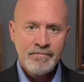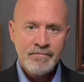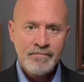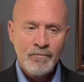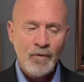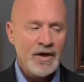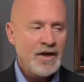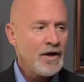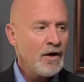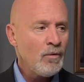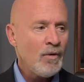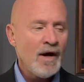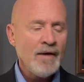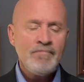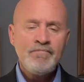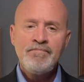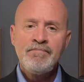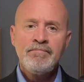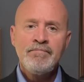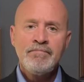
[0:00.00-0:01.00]
Well, you know what?
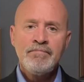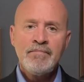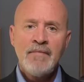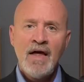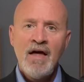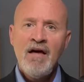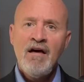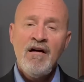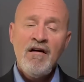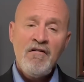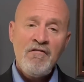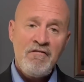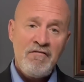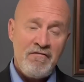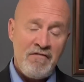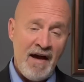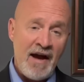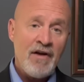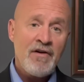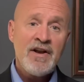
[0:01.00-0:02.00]

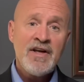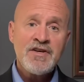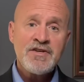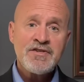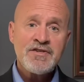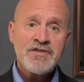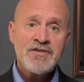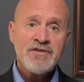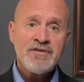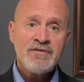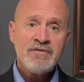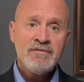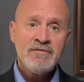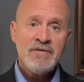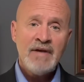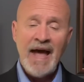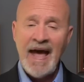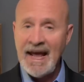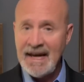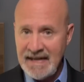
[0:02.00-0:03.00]
Fairness
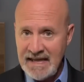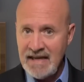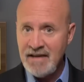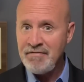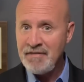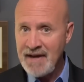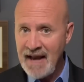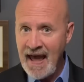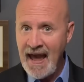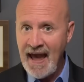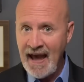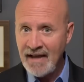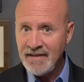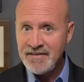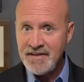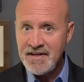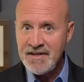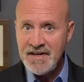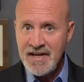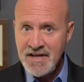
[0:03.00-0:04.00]
and
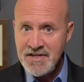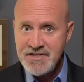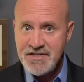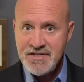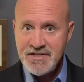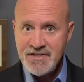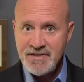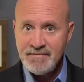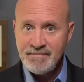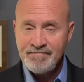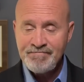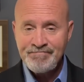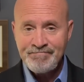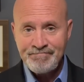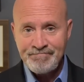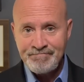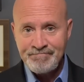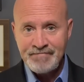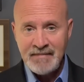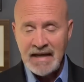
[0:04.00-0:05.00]
even-handedness?
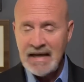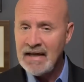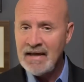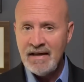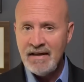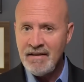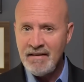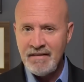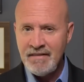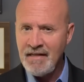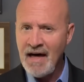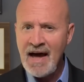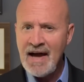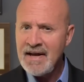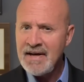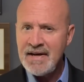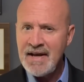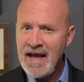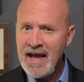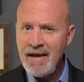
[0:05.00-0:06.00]
Thy
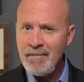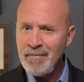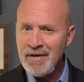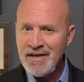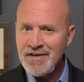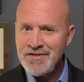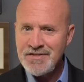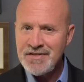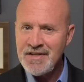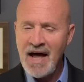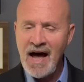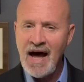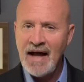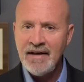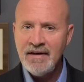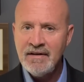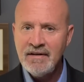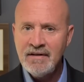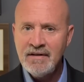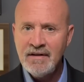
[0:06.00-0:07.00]
name is not
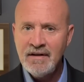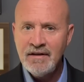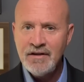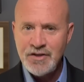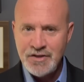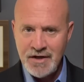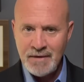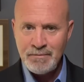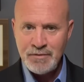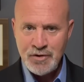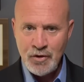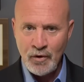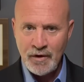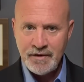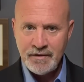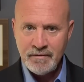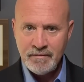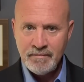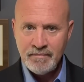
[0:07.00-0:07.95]
Jim Jordan.